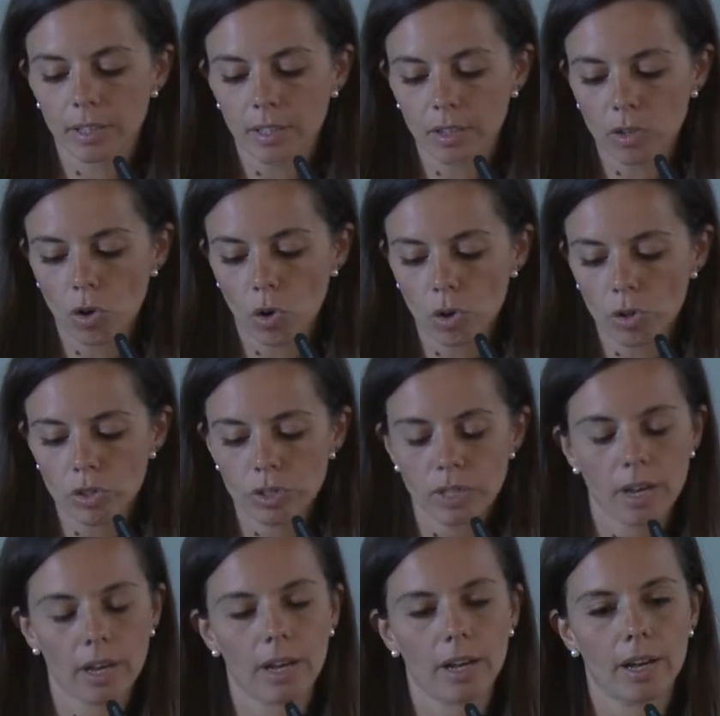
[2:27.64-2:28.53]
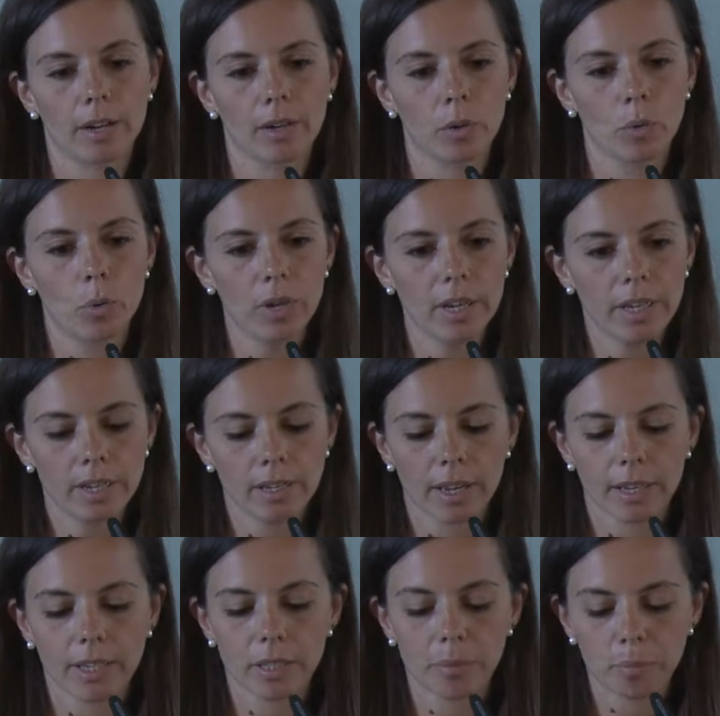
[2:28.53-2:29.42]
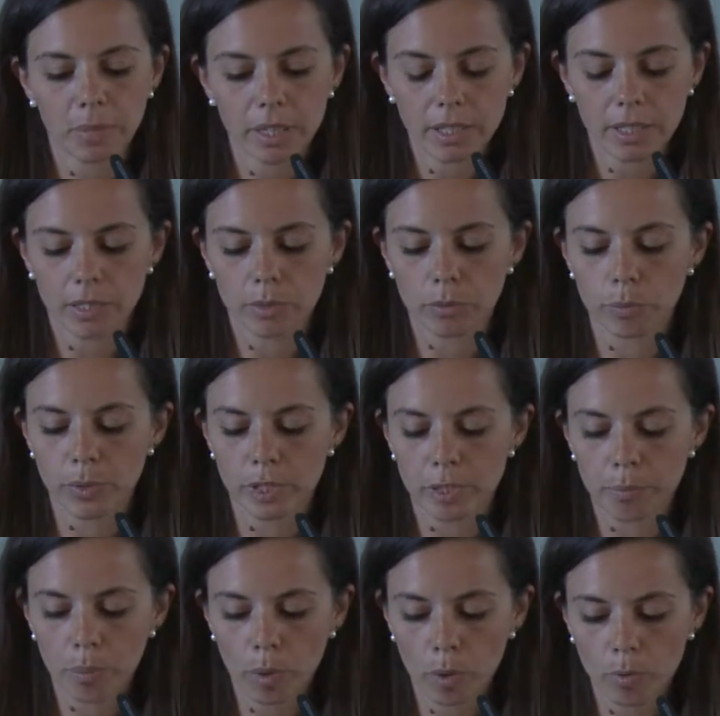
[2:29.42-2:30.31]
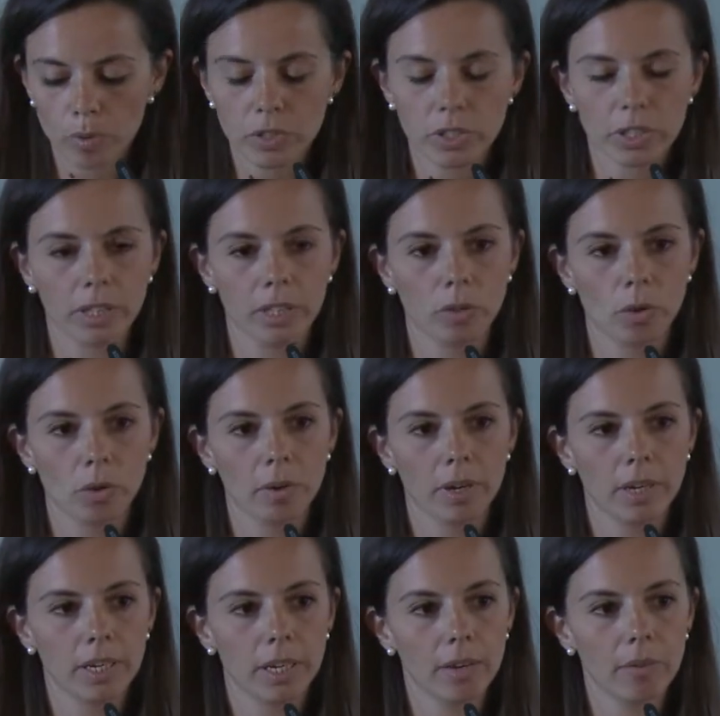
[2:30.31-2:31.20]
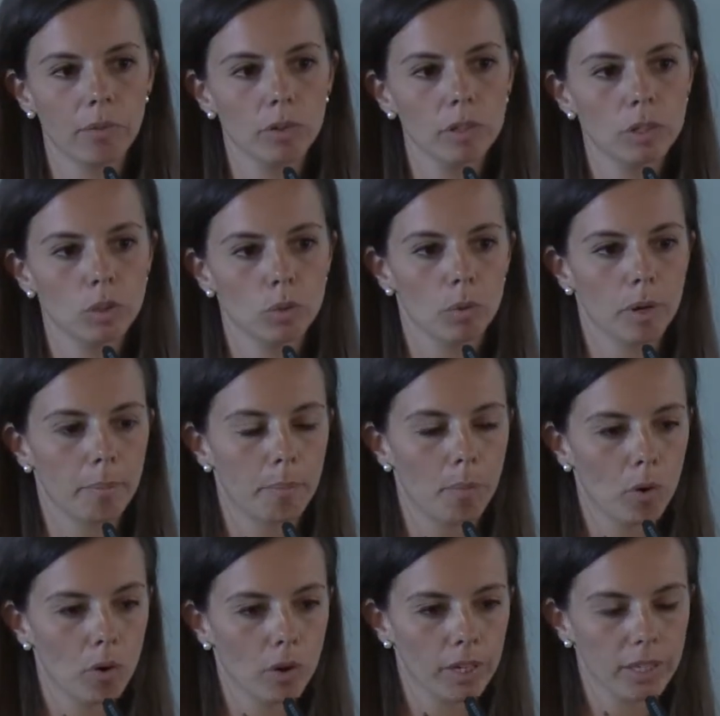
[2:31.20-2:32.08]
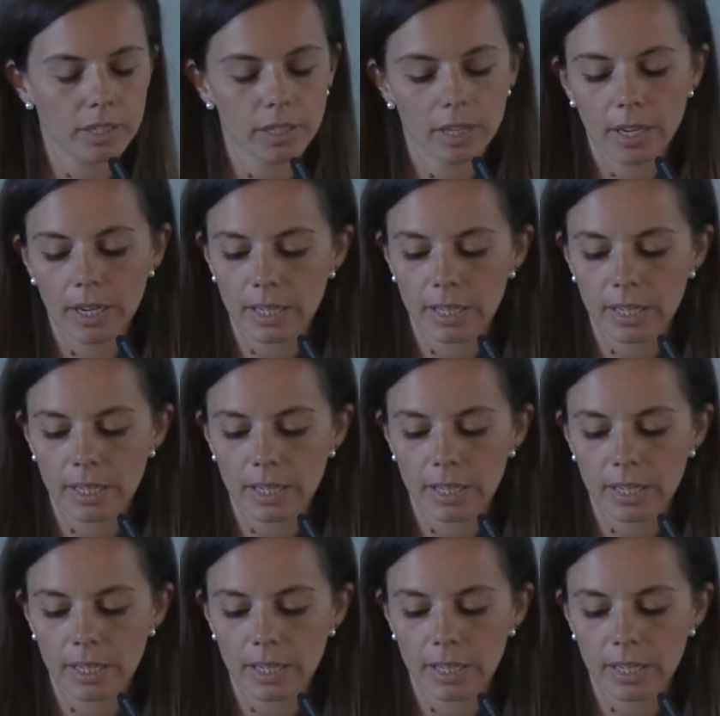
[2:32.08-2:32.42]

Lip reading: cause a quick and immediate response able to avoid